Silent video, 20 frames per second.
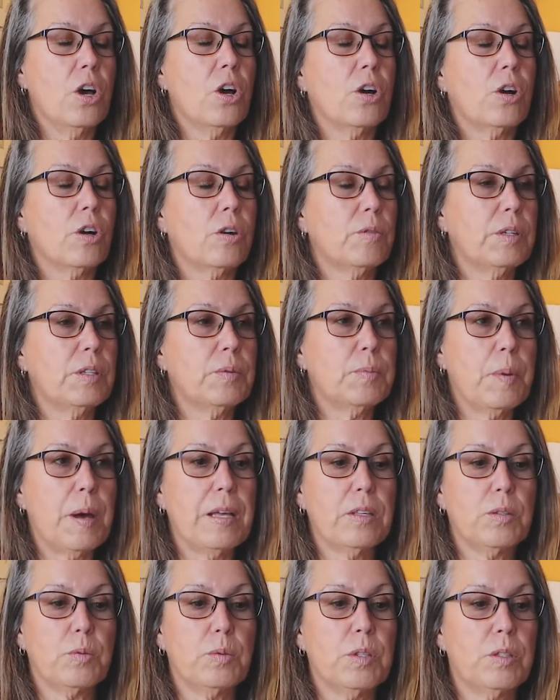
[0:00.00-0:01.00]
Her
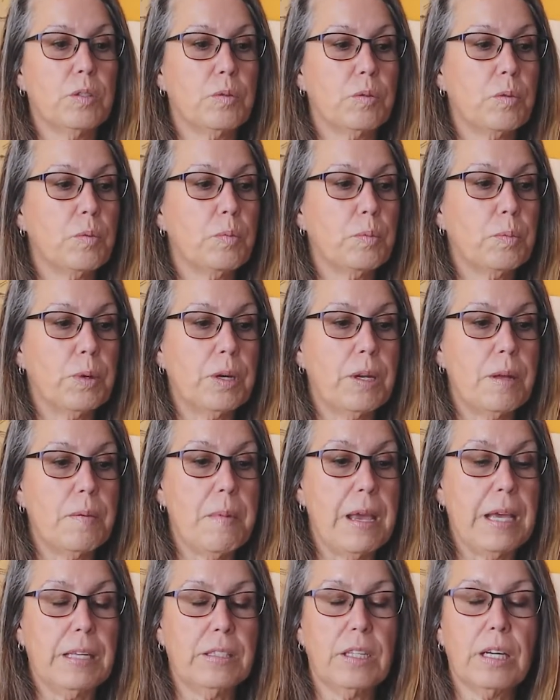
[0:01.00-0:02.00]
response was pretty
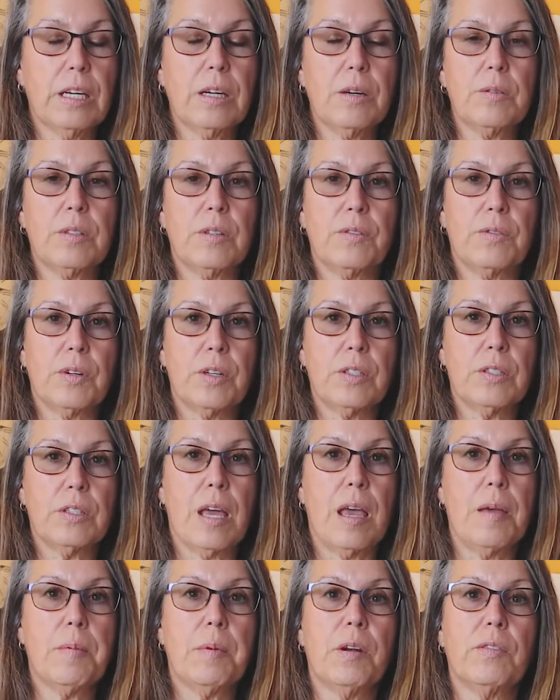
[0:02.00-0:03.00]
amazing. It was the first
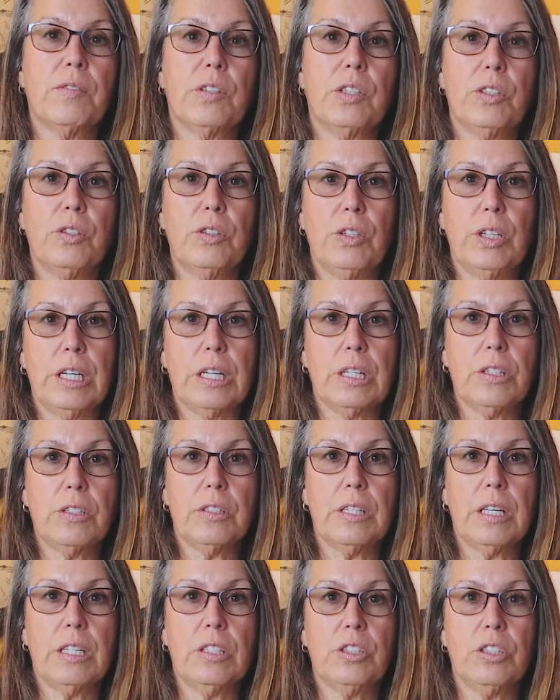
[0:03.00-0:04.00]
time in over 2
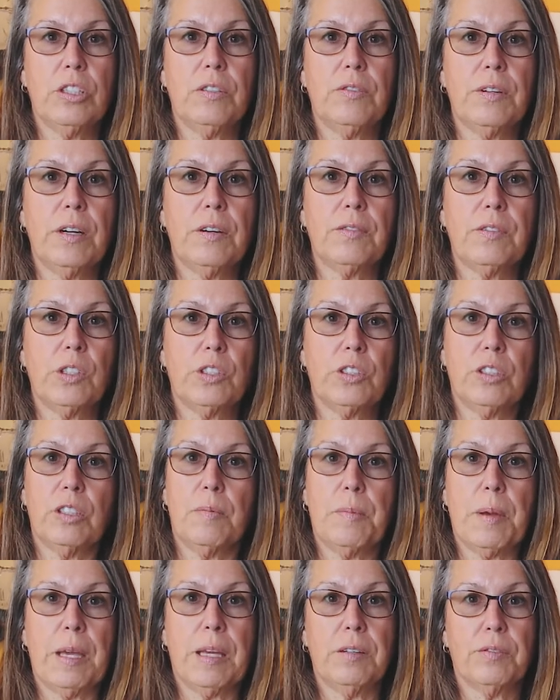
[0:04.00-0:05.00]
years that she felt virtually
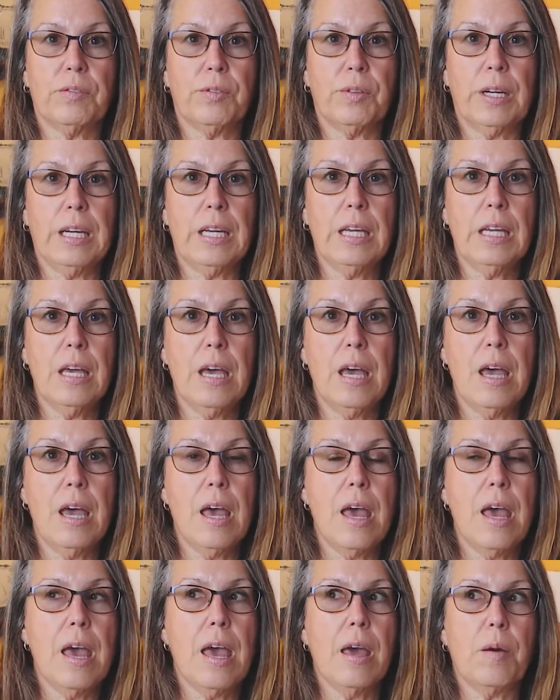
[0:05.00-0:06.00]
pain-free,
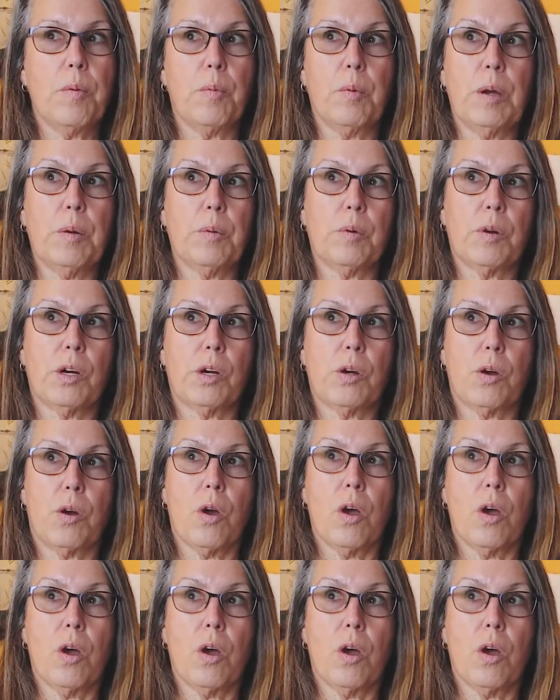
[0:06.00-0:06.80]
and we were